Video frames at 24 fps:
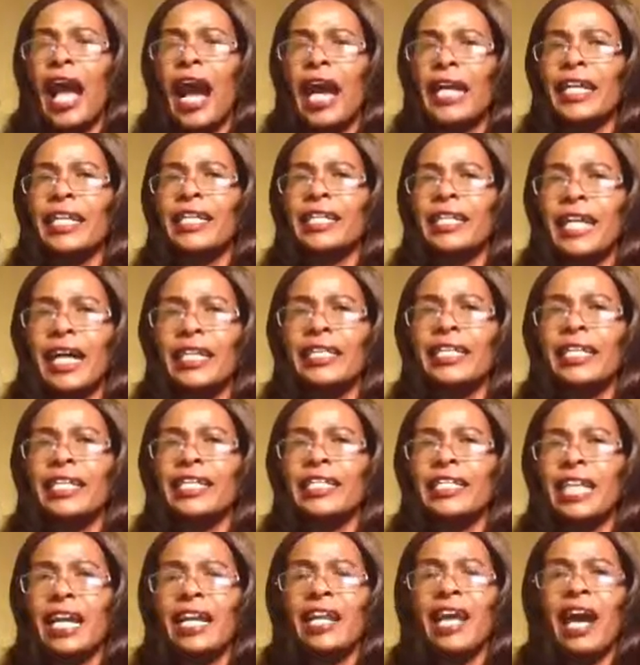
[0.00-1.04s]
and nothing
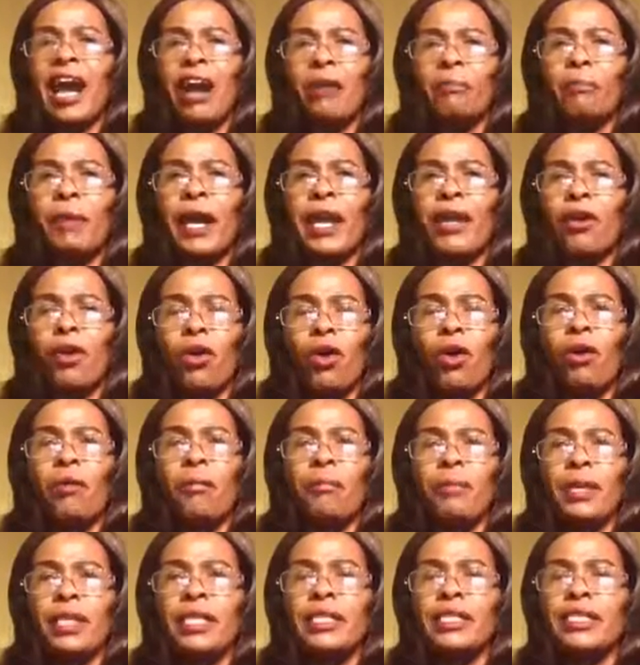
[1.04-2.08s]
shall, by all
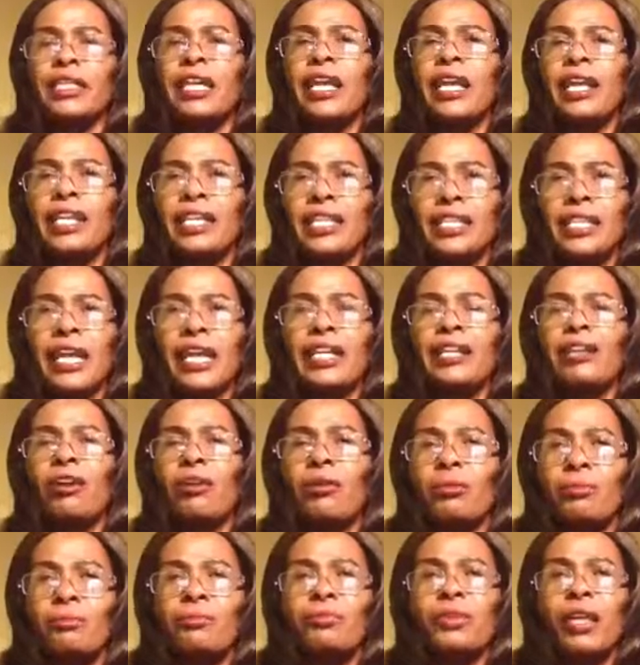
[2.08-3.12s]
means
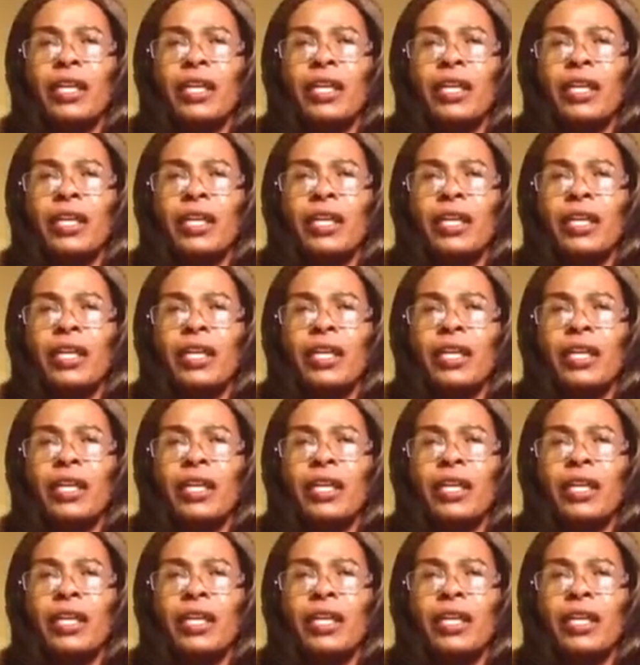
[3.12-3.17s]
shall